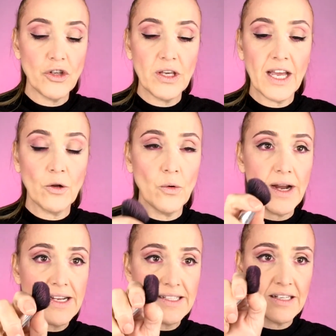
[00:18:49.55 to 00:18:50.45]
you can
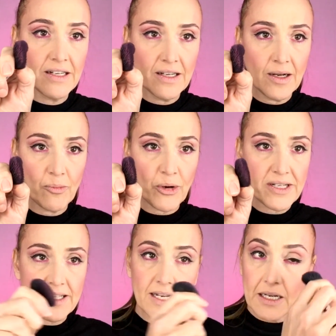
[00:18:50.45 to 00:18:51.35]
always
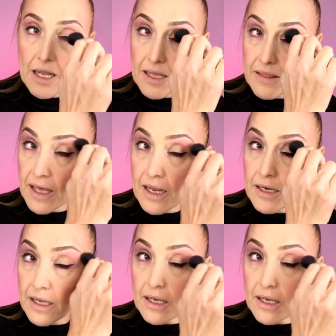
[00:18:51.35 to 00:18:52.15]
press it in like that